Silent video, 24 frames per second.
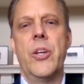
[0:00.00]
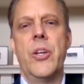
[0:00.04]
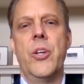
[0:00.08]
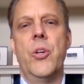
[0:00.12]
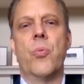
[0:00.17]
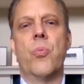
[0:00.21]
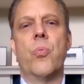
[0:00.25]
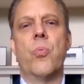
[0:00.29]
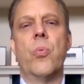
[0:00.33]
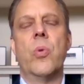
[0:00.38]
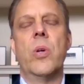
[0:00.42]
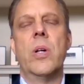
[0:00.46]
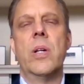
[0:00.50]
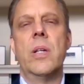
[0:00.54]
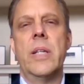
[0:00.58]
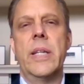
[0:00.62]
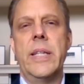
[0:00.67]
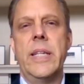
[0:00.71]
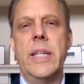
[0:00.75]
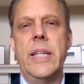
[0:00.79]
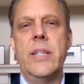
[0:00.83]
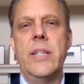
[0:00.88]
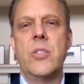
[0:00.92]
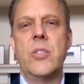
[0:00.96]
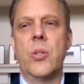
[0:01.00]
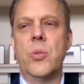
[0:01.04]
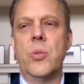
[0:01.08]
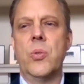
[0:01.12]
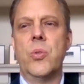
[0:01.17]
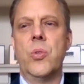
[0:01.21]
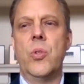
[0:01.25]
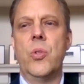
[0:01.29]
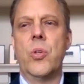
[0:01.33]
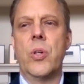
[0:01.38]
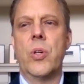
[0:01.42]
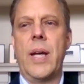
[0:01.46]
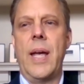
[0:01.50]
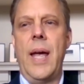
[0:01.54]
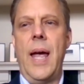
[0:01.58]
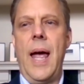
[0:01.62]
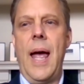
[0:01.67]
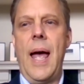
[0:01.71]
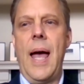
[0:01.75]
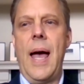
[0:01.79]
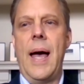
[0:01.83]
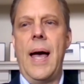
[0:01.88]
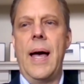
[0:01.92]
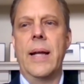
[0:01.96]
You really need to look
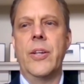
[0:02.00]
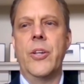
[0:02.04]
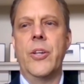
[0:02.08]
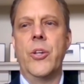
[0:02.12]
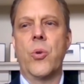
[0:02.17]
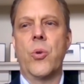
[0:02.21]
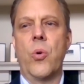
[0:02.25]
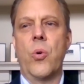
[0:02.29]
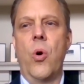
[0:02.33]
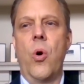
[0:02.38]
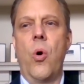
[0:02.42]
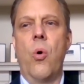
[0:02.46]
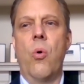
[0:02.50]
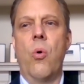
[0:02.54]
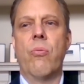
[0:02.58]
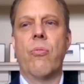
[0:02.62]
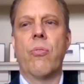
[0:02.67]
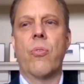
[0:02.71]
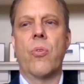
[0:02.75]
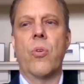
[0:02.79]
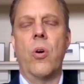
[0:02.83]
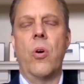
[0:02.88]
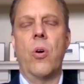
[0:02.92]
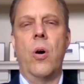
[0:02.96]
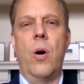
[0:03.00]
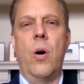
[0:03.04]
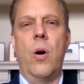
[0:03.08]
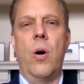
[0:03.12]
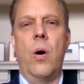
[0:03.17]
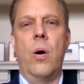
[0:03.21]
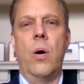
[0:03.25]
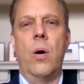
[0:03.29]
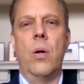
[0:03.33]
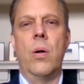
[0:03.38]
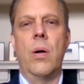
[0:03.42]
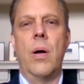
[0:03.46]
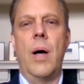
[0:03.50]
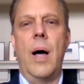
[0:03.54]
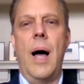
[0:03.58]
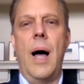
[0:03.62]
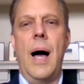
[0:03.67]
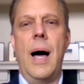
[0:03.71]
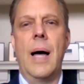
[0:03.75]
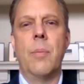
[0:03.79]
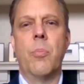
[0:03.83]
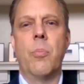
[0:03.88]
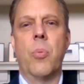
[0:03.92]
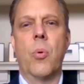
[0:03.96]
at your overall
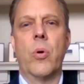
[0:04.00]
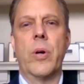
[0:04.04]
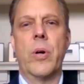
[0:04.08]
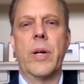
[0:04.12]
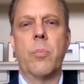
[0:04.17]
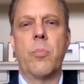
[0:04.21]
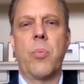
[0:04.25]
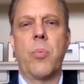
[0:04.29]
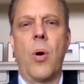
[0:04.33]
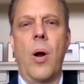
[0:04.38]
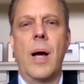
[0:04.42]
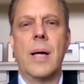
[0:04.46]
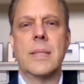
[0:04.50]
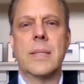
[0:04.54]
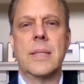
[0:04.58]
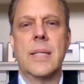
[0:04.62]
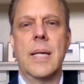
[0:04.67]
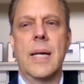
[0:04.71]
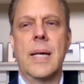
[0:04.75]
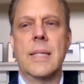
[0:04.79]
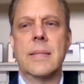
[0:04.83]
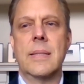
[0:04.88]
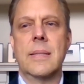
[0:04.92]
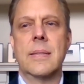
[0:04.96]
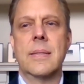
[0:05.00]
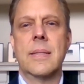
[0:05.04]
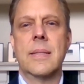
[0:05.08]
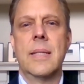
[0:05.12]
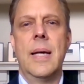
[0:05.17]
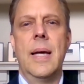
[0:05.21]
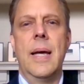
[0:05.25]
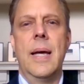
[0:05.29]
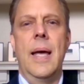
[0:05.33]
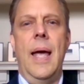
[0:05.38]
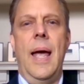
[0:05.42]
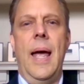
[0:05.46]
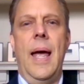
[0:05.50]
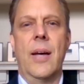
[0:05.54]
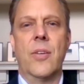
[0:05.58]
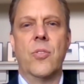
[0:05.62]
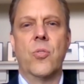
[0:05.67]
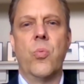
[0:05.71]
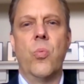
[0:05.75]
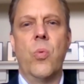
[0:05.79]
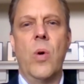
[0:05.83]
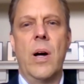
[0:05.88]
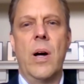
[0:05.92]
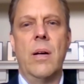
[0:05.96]
onboarding process
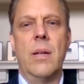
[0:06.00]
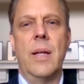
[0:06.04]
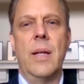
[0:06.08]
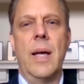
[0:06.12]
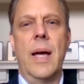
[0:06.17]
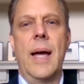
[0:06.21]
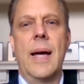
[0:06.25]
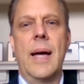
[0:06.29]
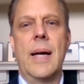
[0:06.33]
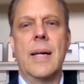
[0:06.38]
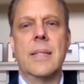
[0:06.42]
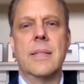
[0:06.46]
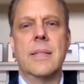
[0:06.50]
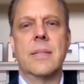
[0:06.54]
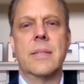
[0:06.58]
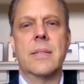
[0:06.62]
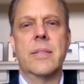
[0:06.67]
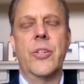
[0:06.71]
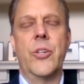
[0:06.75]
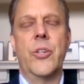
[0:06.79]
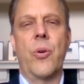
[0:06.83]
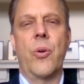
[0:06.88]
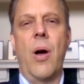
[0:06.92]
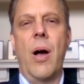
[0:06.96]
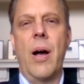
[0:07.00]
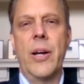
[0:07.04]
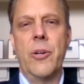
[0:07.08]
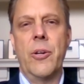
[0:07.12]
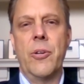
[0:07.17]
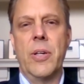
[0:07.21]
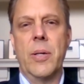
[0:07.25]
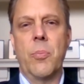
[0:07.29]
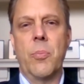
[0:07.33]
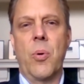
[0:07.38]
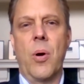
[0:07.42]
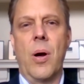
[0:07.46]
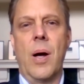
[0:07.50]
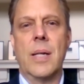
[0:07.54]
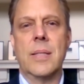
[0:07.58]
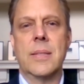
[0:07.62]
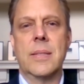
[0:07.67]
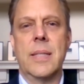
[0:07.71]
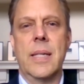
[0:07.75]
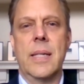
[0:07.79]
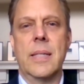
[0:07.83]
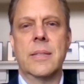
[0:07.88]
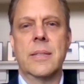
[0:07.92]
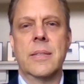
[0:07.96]
as well as your hiring
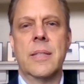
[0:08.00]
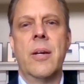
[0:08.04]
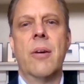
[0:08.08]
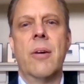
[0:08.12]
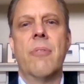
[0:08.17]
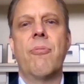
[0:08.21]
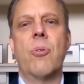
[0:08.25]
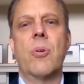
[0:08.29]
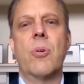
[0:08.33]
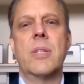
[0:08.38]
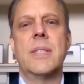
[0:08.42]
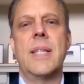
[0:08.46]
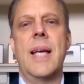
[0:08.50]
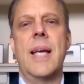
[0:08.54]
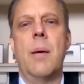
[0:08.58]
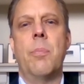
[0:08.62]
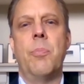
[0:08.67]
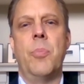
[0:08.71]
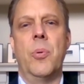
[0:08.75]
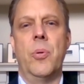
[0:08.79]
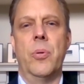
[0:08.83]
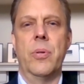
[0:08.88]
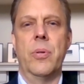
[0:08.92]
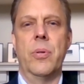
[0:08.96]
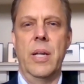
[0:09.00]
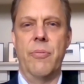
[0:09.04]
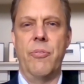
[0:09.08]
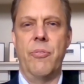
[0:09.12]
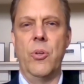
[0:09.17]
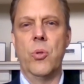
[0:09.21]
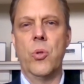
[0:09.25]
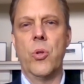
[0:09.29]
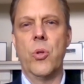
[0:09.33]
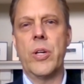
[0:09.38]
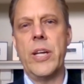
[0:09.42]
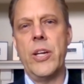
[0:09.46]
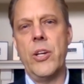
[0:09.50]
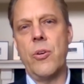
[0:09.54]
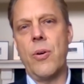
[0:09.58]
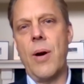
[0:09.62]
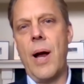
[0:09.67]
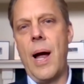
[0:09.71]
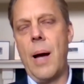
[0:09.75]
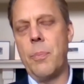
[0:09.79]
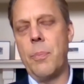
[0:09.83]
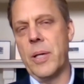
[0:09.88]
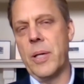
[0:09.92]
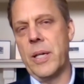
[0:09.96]
process. For example, if you look at your
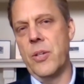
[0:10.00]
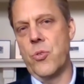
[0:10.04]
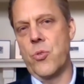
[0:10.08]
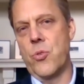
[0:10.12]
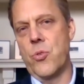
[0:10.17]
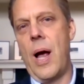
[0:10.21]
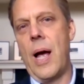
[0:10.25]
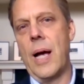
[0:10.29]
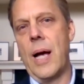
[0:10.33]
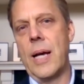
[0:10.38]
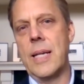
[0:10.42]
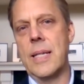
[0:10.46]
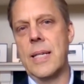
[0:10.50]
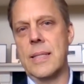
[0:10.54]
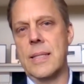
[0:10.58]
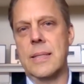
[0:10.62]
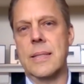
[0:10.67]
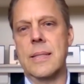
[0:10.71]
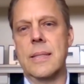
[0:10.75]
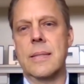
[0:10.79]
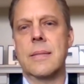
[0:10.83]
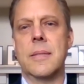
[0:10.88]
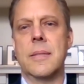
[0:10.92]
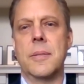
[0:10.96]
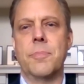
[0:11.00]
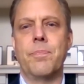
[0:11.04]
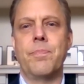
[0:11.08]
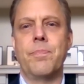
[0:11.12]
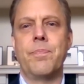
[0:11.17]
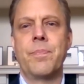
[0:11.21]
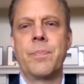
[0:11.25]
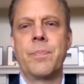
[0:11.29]
applicant tracking system